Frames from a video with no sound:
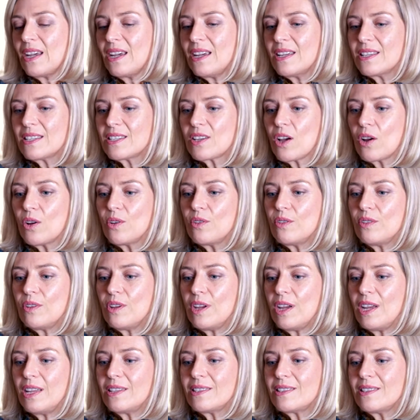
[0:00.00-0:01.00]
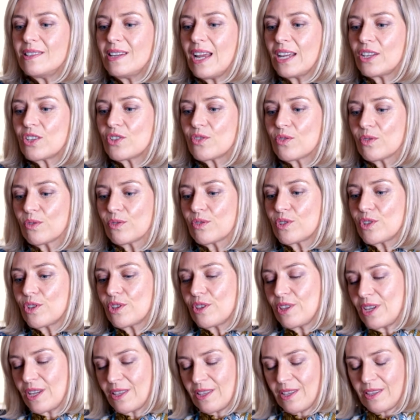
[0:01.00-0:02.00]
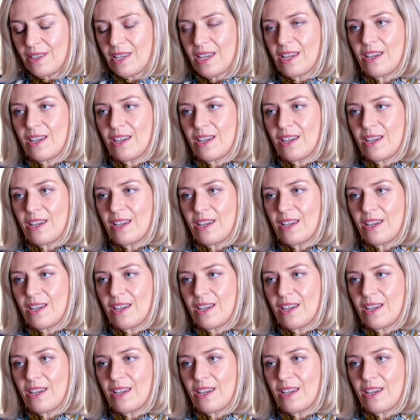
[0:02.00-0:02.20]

So it's natural to think that there